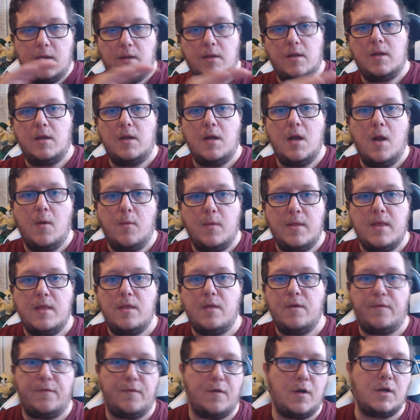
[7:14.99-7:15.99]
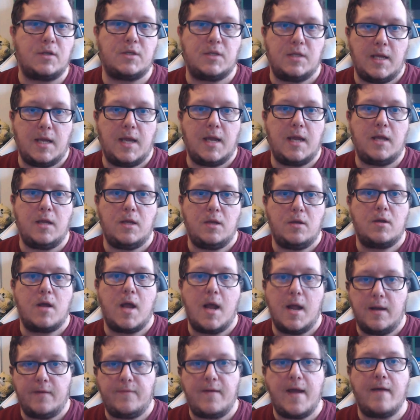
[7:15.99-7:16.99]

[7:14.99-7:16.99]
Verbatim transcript: you know, within the first year, you kind of